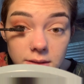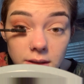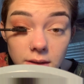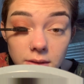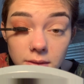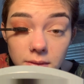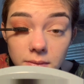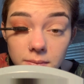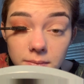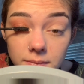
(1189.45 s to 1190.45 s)
So,
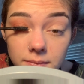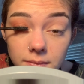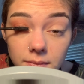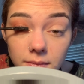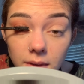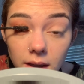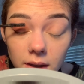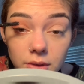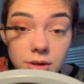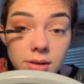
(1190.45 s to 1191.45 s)
and
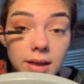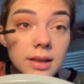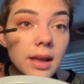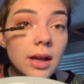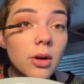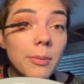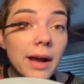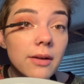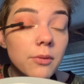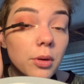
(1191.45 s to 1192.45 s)
you can like go
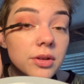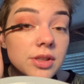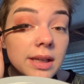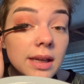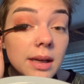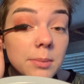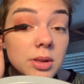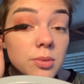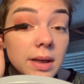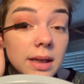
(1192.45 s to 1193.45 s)
back and forth so you can get in
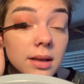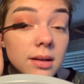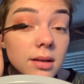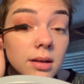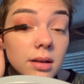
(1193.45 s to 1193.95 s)
between.